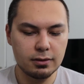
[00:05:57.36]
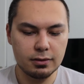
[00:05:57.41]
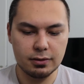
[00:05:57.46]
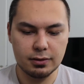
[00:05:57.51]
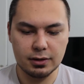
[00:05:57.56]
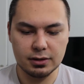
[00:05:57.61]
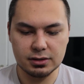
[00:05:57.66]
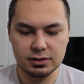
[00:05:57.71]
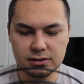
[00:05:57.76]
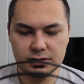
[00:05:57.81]

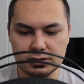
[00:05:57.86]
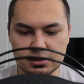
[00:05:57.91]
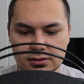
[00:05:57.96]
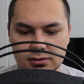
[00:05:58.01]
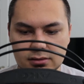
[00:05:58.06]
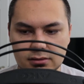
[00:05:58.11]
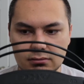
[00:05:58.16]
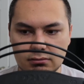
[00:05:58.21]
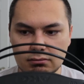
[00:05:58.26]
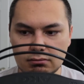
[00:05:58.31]
There's
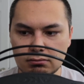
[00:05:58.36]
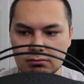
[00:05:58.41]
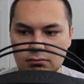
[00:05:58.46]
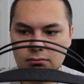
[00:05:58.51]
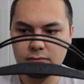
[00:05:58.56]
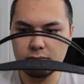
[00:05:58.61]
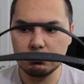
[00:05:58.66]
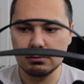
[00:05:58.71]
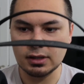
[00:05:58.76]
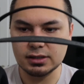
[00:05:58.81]

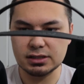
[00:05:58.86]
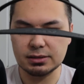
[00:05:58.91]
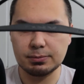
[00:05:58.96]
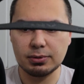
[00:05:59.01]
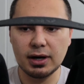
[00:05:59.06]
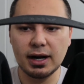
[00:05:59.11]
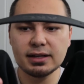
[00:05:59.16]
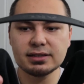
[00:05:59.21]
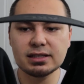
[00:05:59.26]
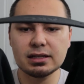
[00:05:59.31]
a
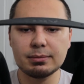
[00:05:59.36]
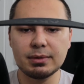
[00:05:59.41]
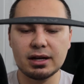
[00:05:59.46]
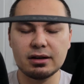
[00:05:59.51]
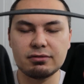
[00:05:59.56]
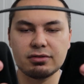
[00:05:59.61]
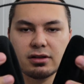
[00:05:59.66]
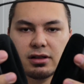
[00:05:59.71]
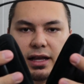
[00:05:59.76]
surprising amount of